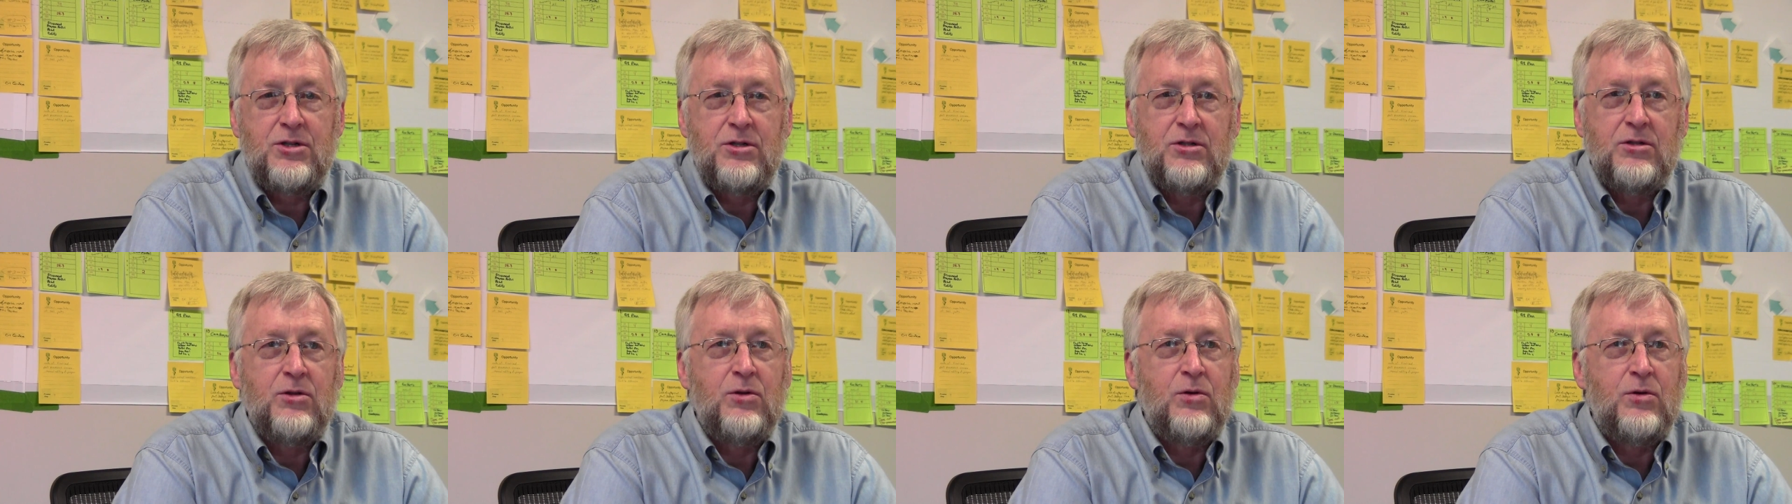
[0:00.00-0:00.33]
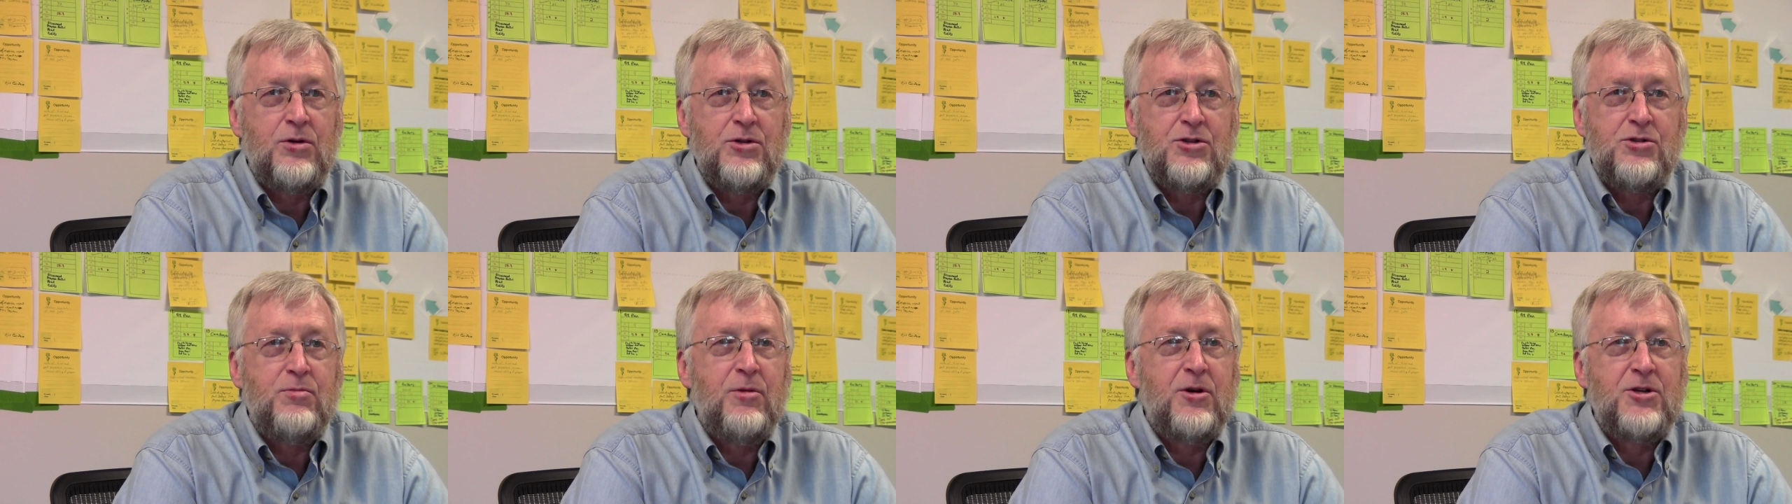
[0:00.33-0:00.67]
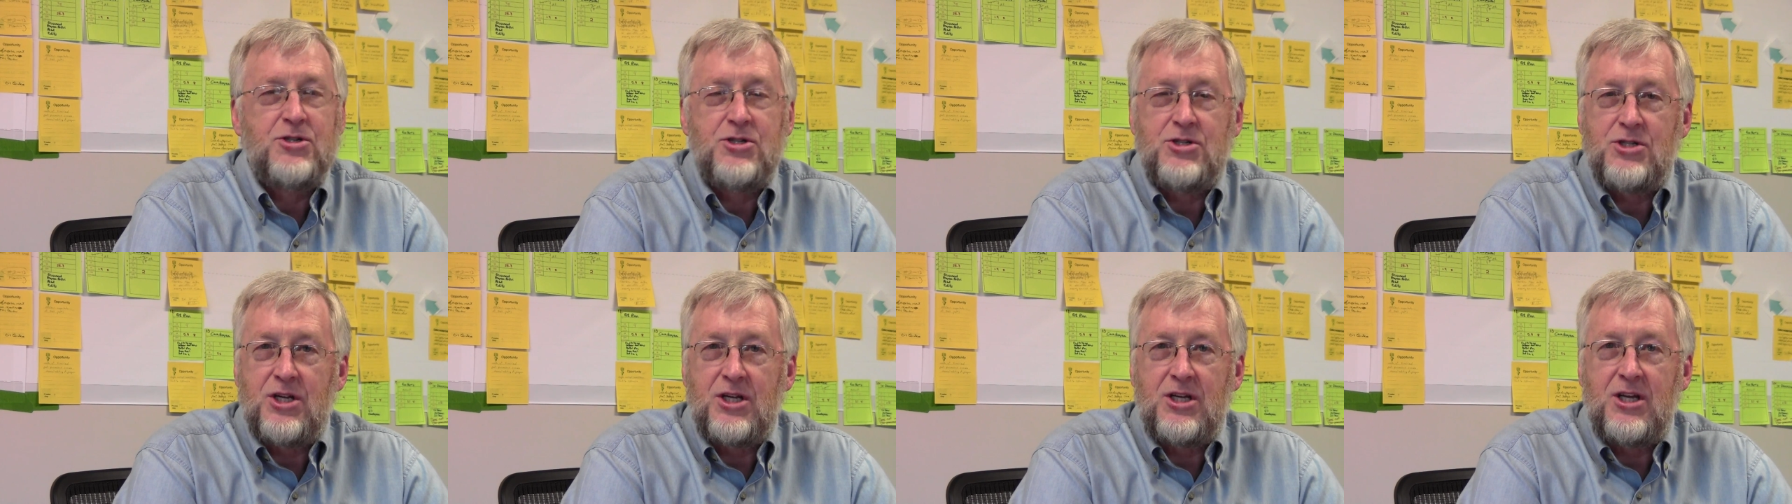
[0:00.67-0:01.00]
to learn as
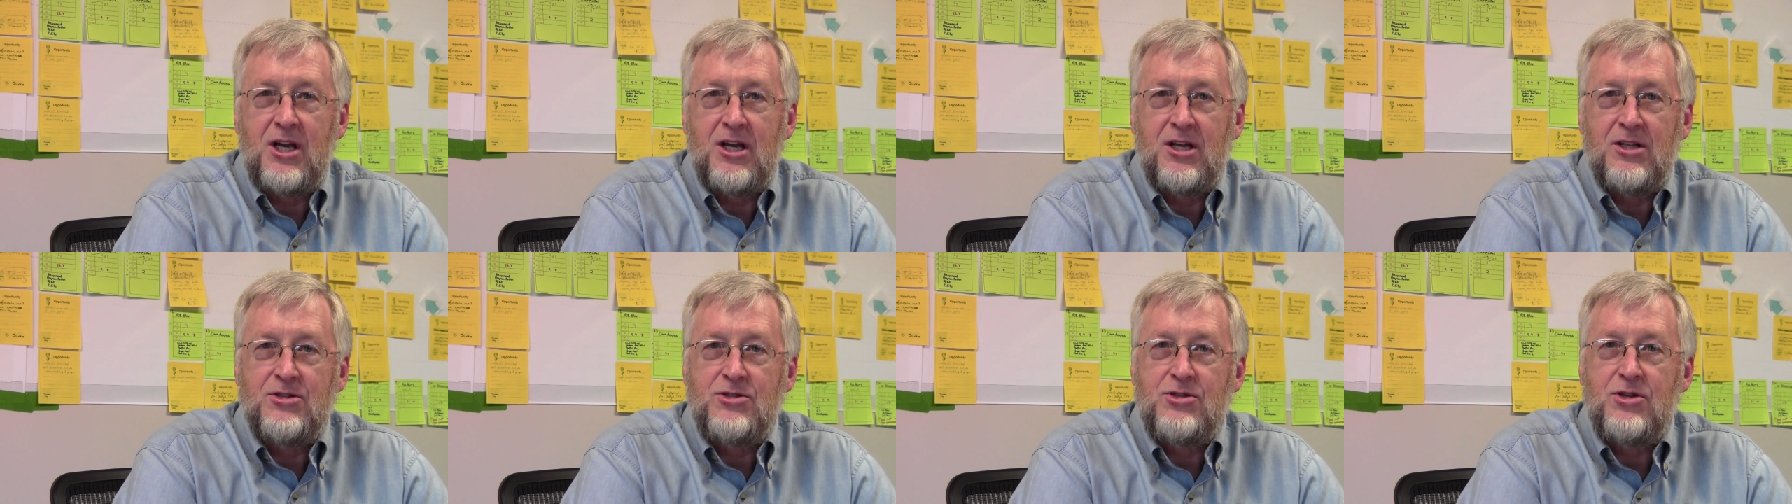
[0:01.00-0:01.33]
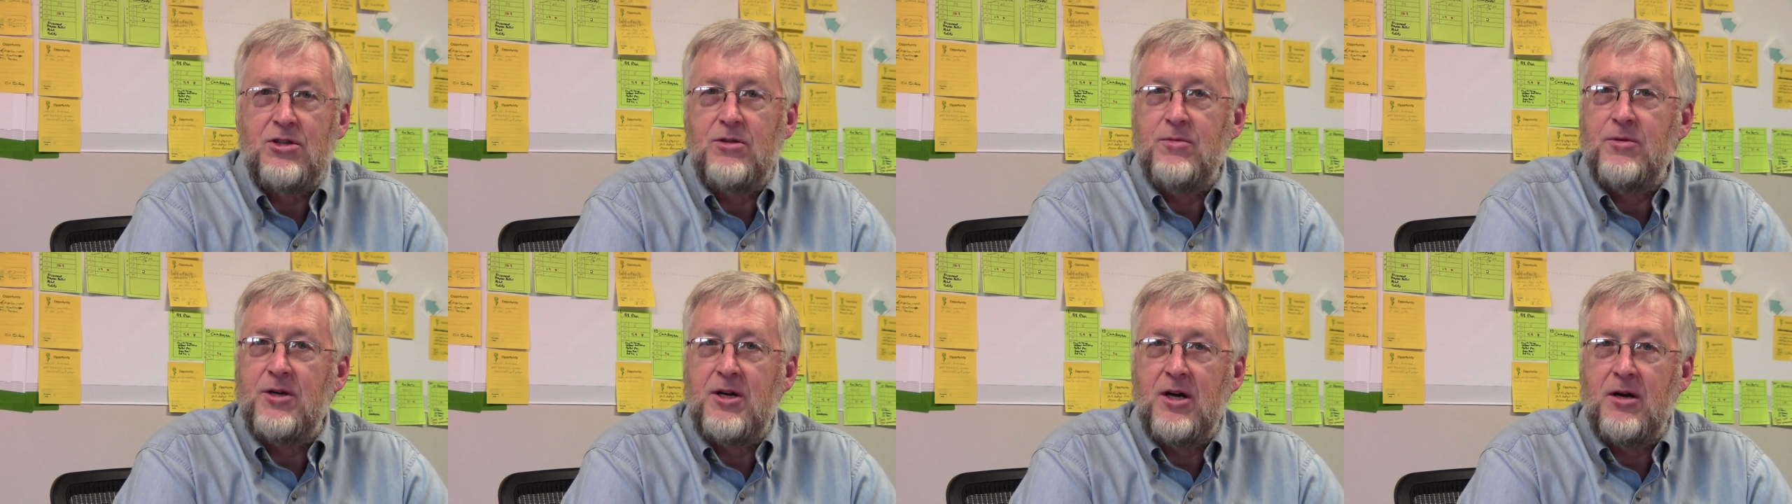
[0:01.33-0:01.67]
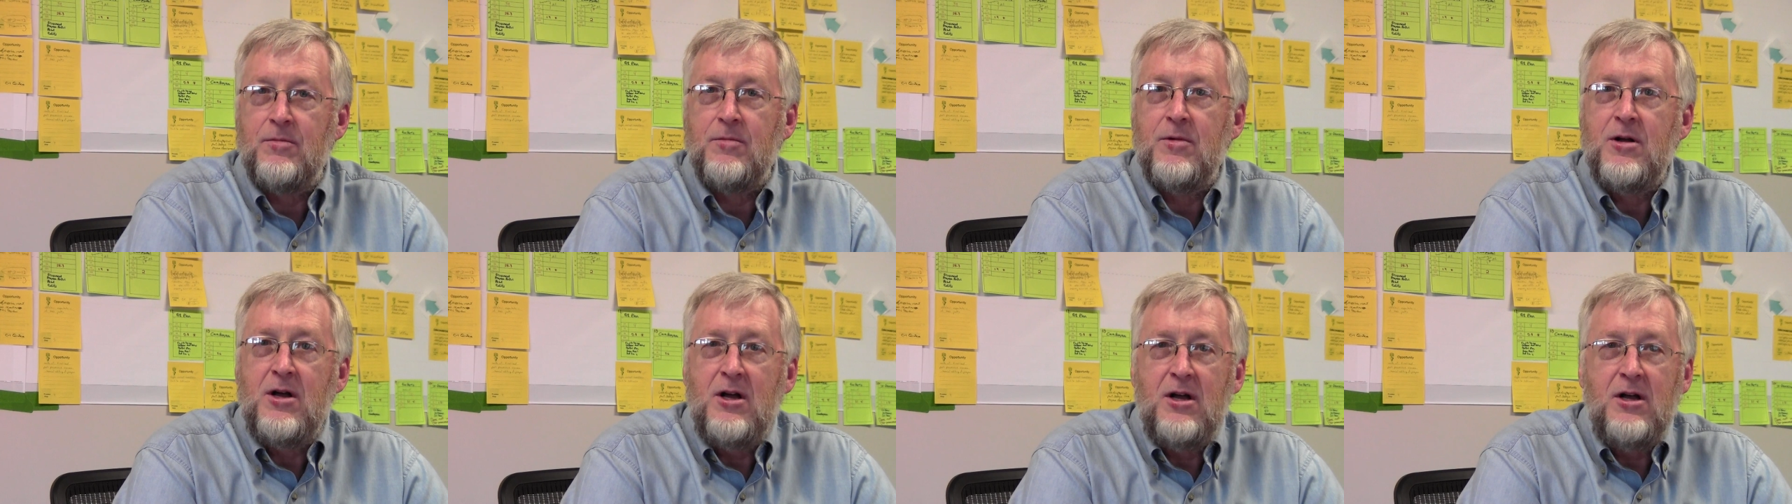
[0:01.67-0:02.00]
much as they can so they
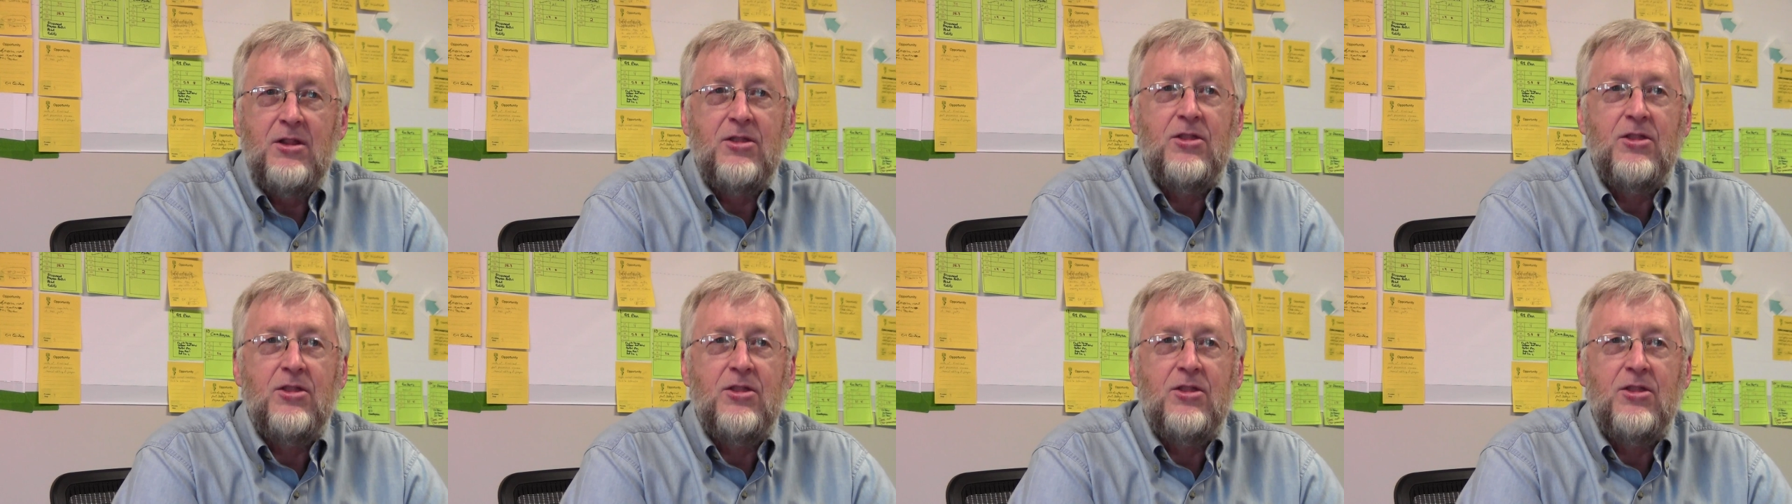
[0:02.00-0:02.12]
become